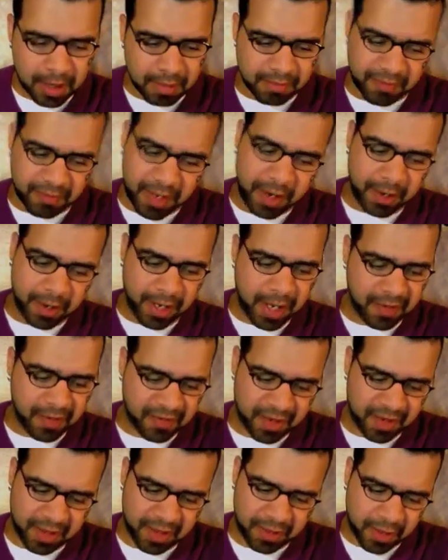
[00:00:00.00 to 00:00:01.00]
Fair
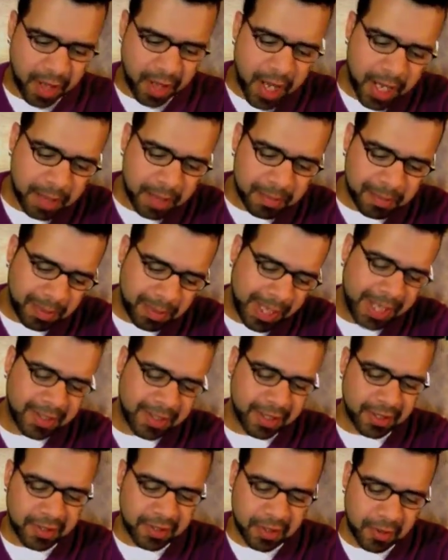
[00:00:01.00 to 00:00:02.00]
enough, I thought a
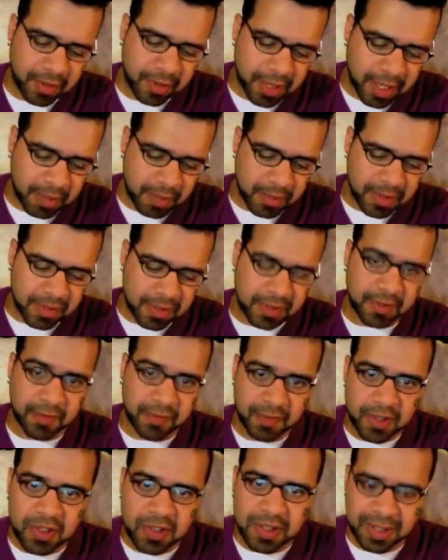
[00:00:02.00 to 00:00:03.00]
blazing eternity was
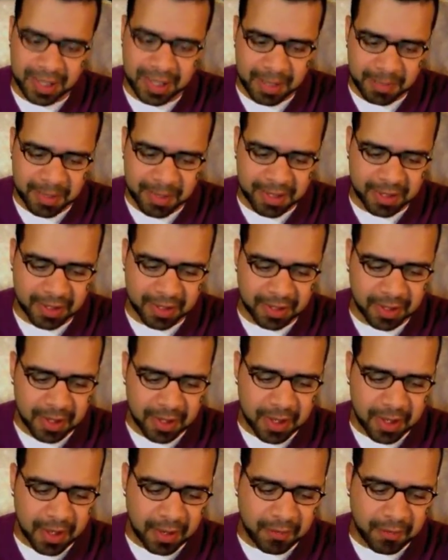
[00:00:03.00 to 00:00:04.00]
sufficient impetus
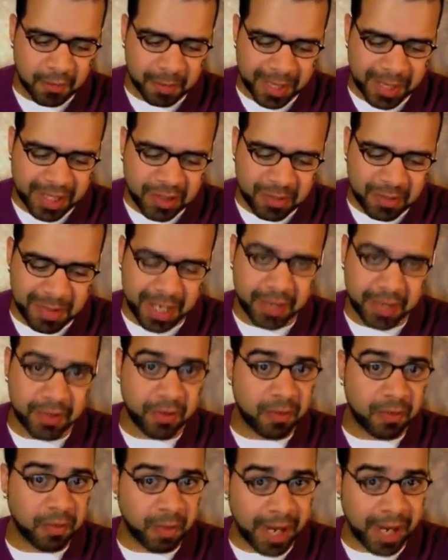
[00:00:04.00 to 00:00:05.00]
for me to make the
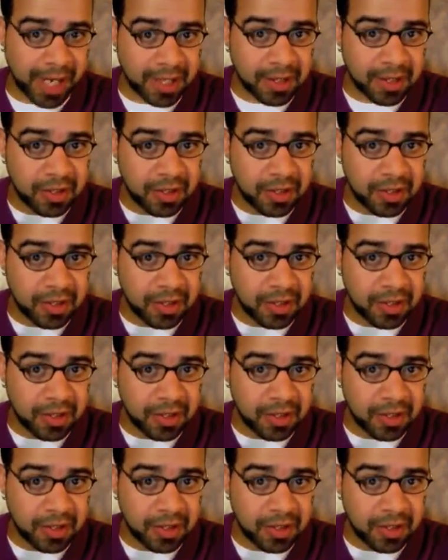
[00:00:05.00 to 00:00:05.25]
right